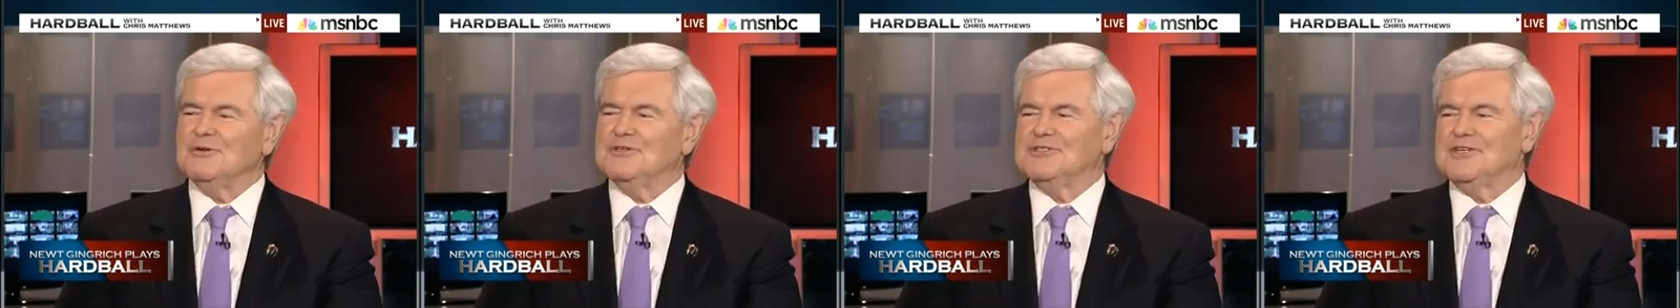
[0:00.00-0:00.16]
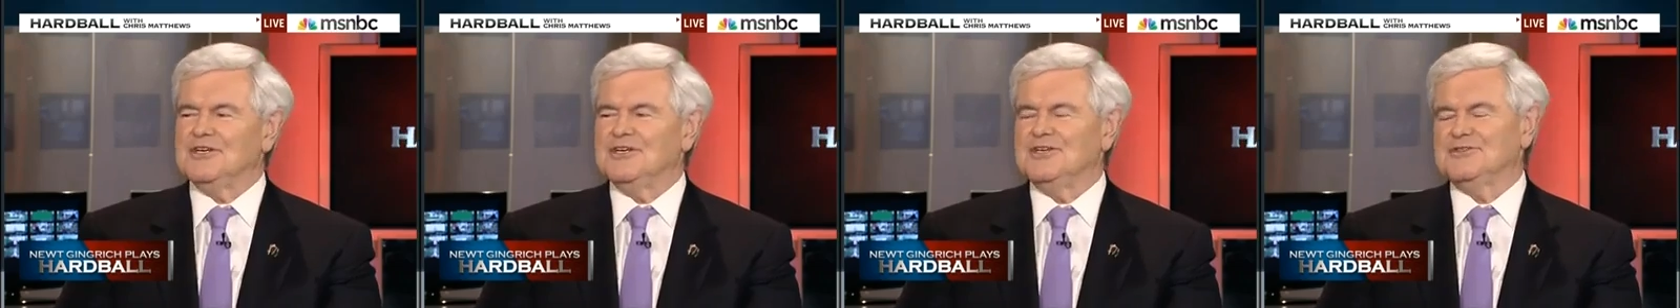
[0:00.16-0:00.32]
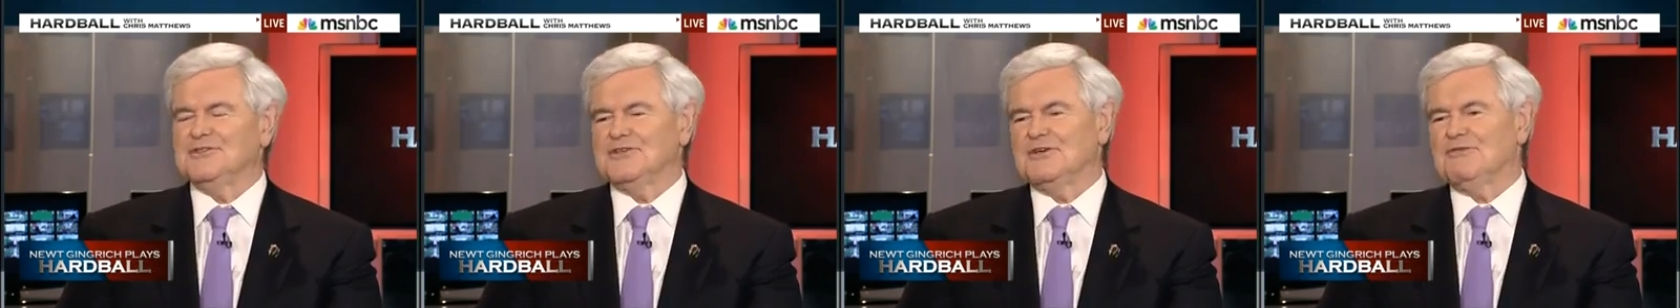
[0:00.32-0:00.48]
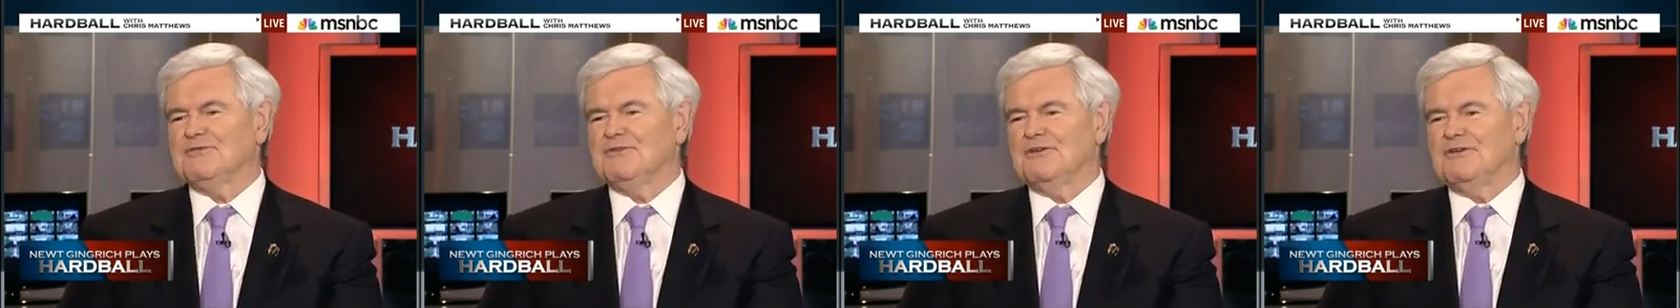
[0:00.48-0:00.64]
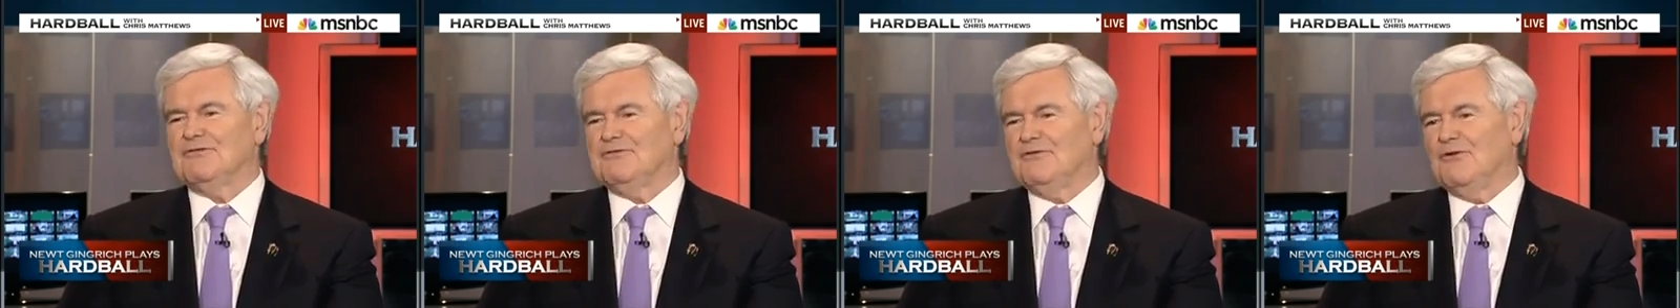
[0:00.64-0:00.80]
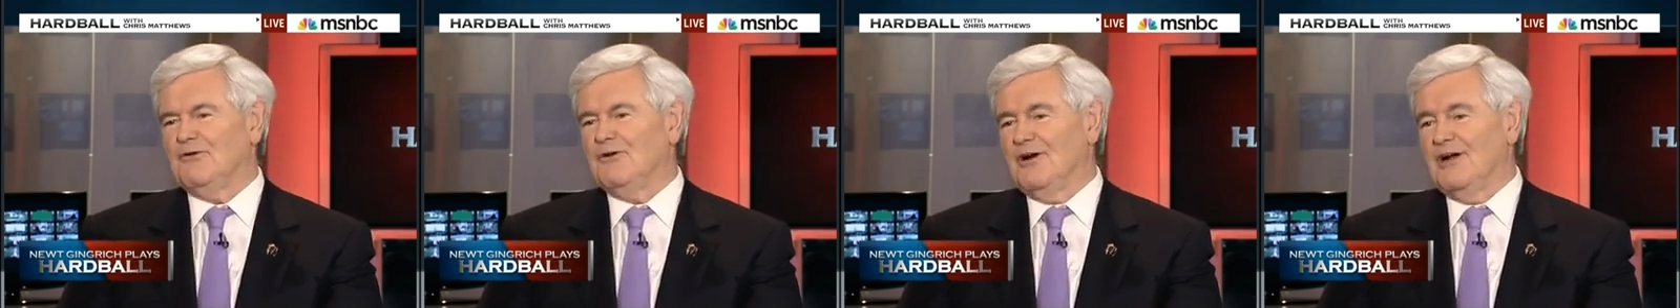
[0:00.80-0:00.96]
which is if
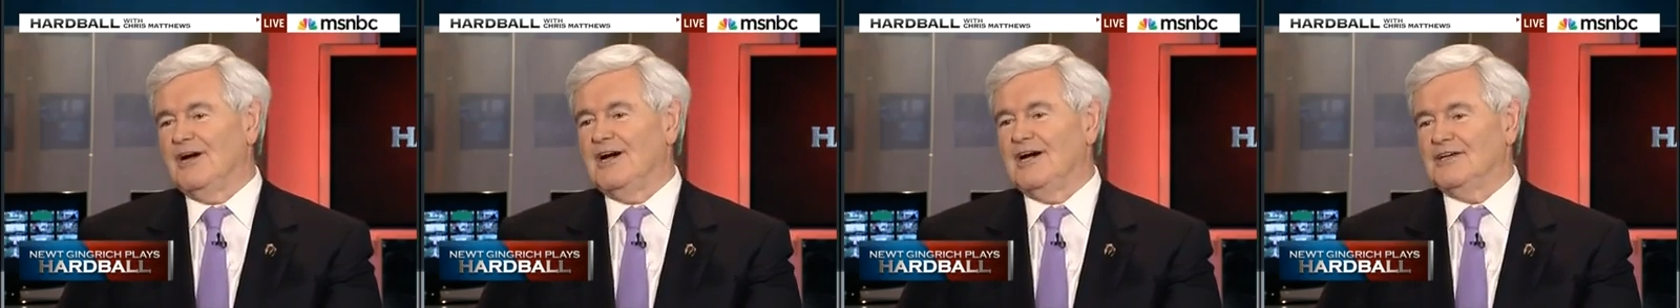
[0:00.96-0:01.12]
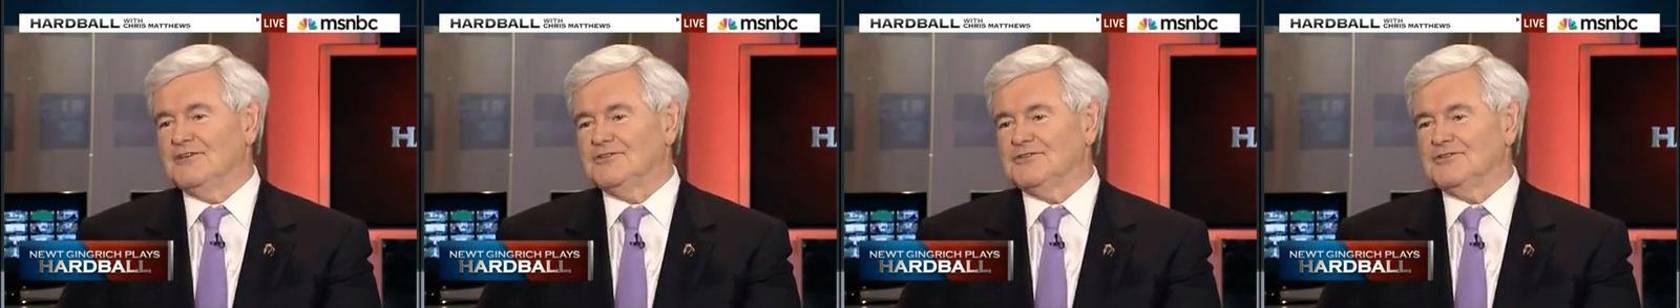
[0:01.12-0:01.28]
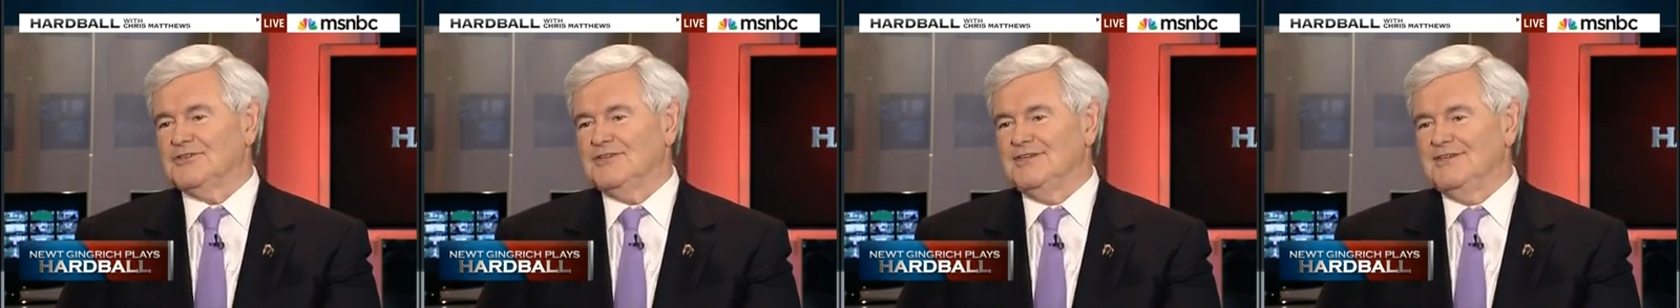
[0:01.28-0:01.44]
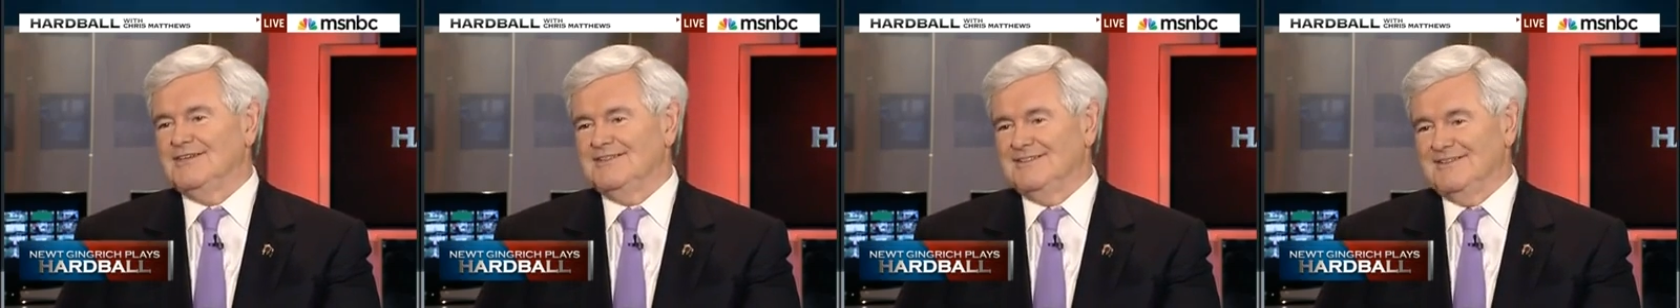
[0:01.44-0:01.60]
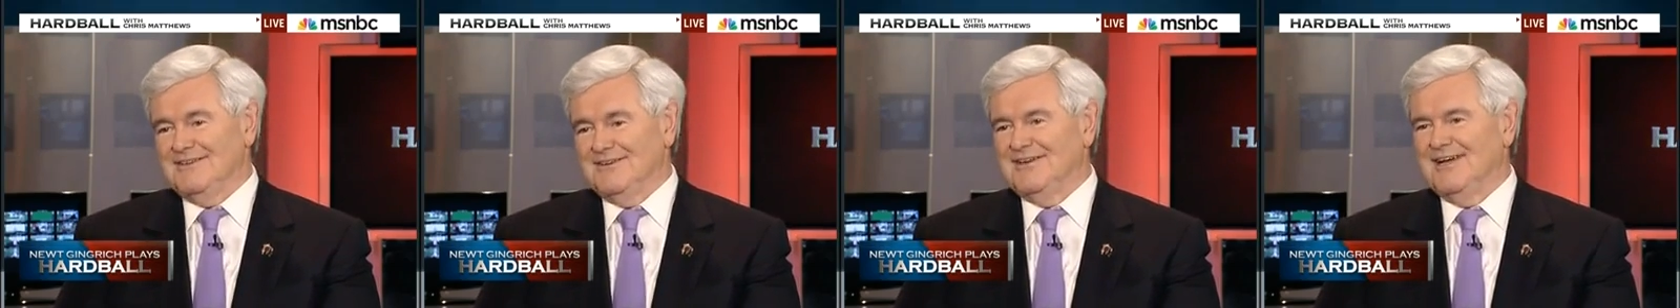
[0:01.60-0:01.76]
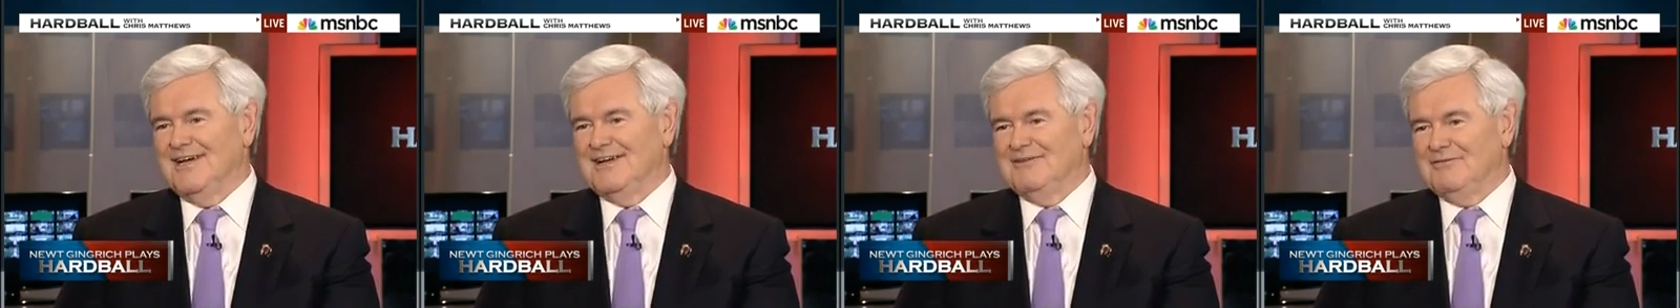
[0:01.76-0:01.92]
they're for us,
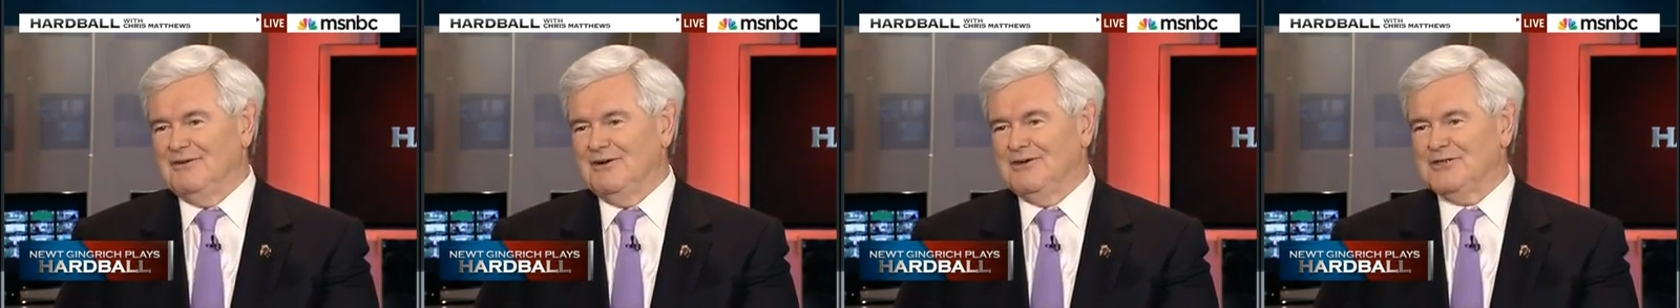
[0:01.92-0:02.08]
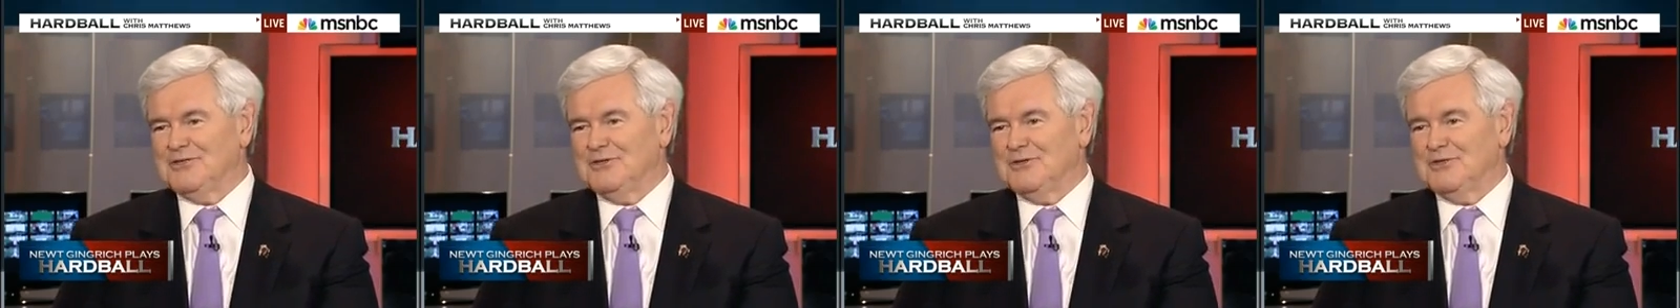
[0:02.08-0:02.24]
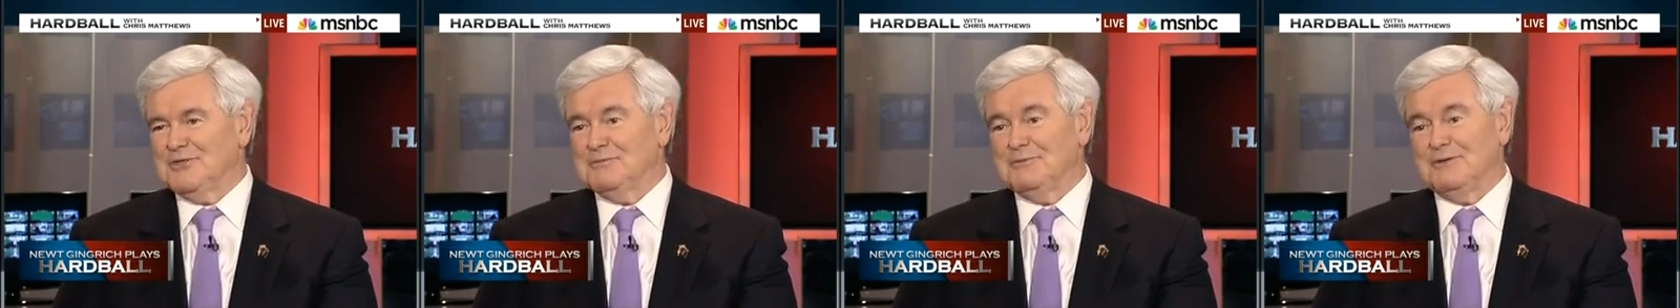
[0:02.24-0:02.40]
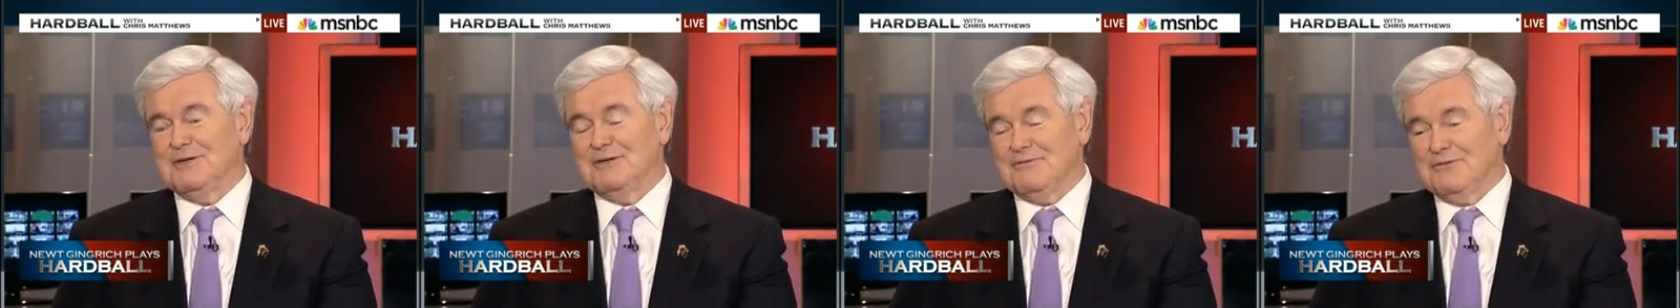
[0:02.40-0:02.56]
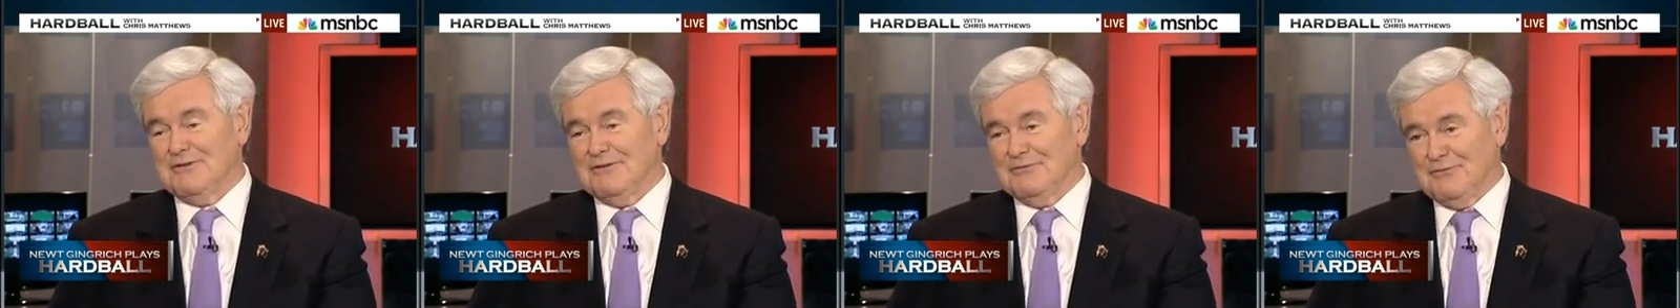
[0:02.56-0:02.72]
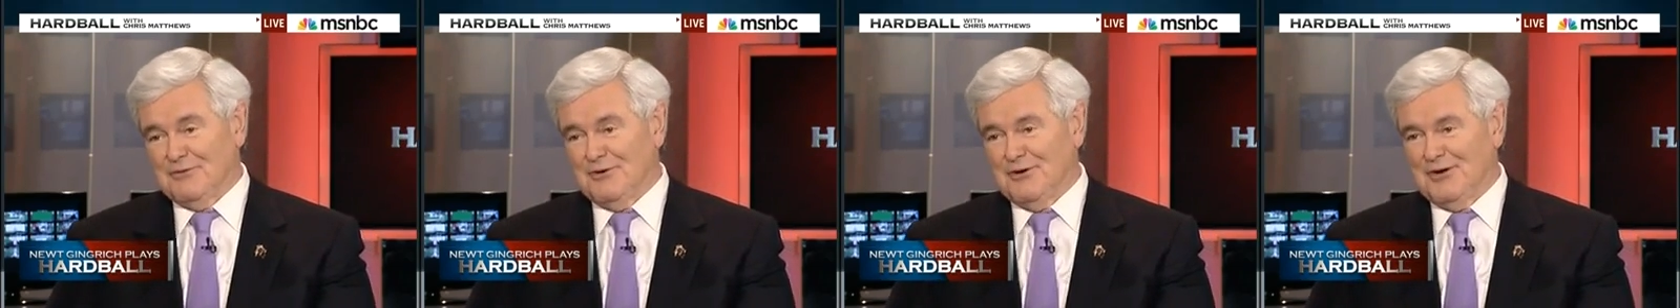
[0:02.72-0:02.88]
they're not virtuous, but
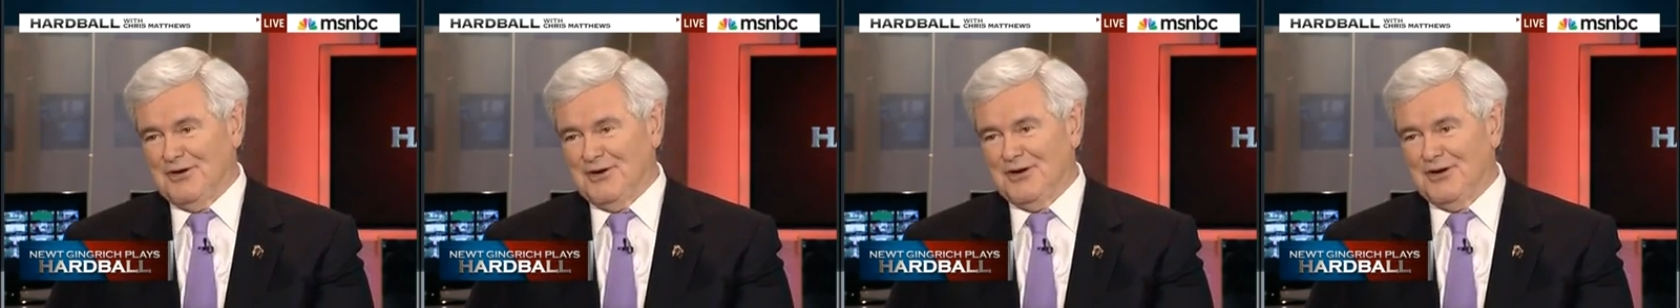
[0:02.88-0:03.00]
if they're for